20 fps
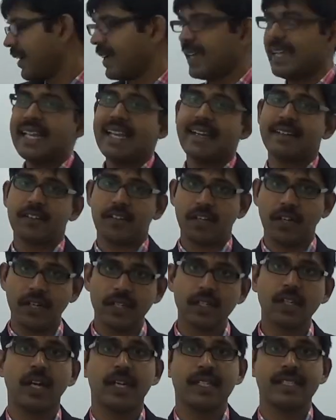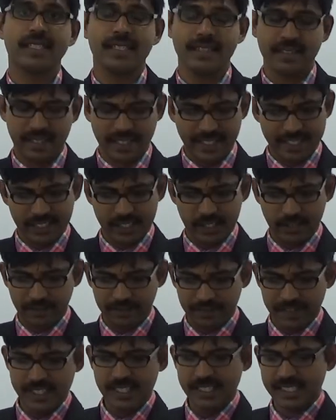electron concentration
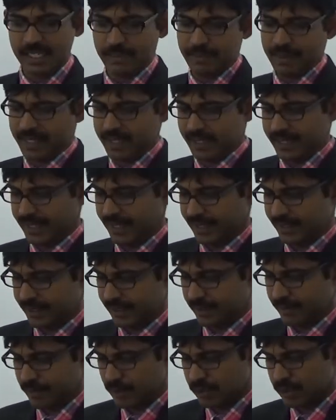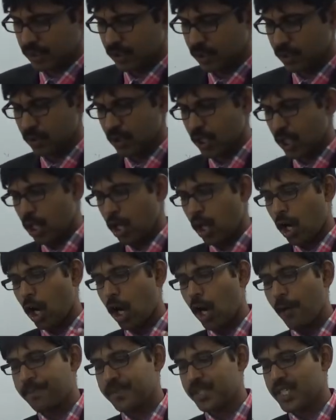of the semiconductor. So
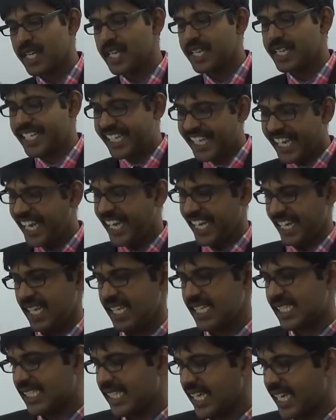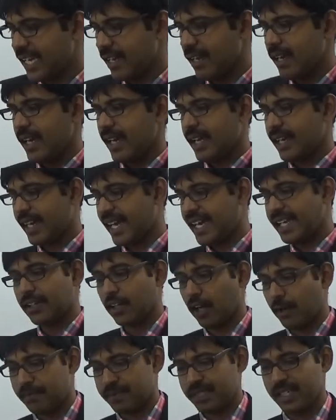option D is the right
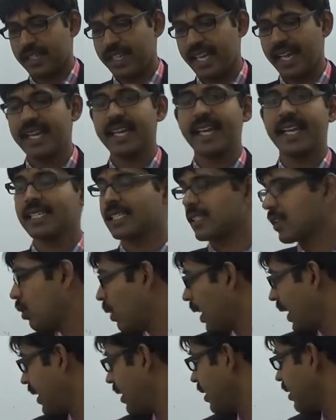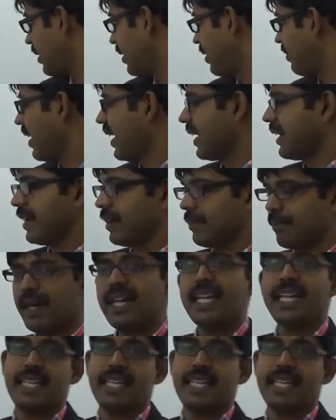option, Na square divided by